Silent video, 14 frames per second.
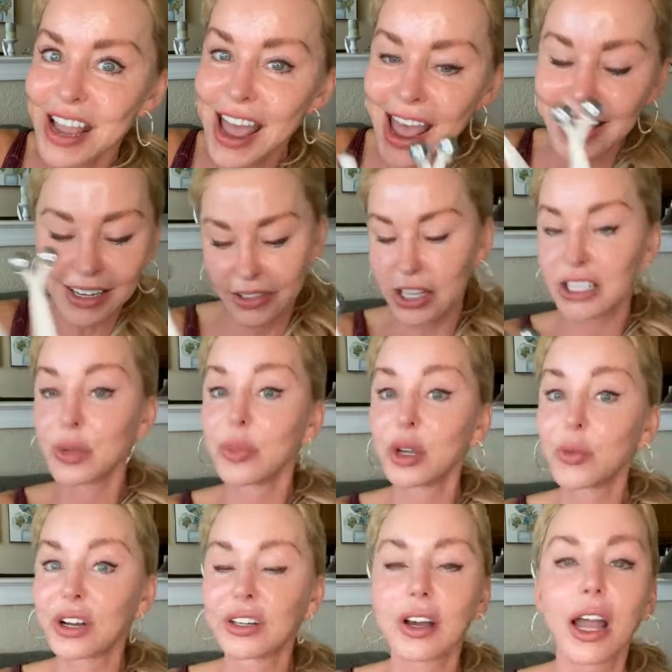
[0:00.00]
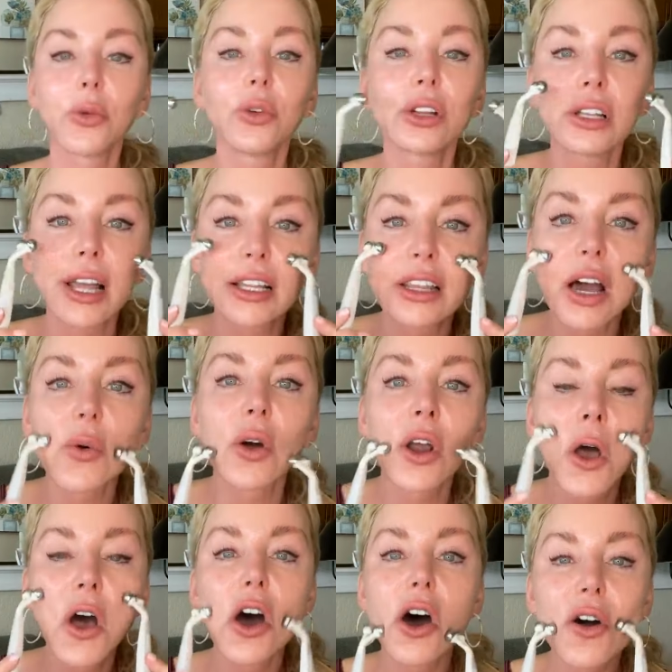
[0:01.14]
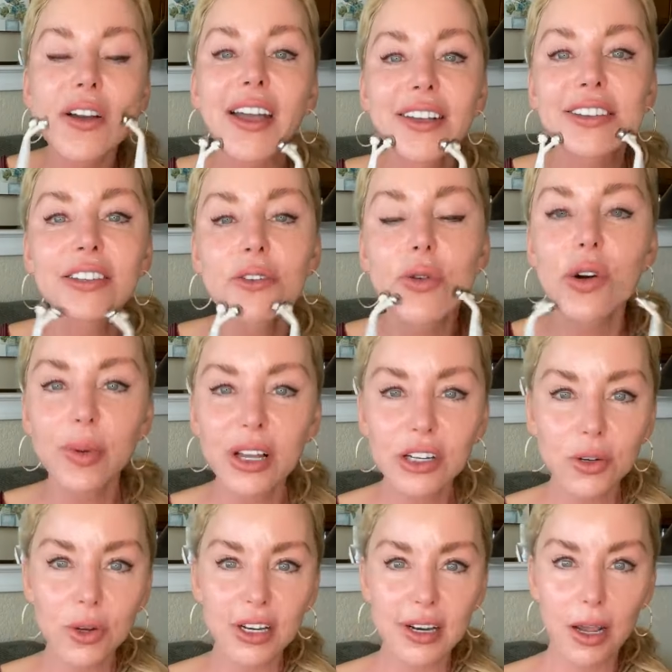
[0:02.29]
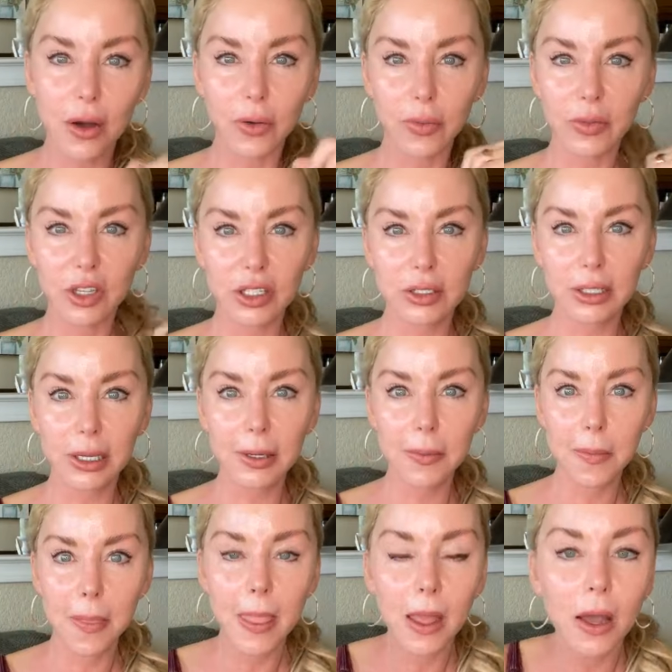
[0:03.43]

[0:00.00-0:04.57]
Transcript: yay, that's a big one. I really like that one. Okay, so what am I doing now? Let's see.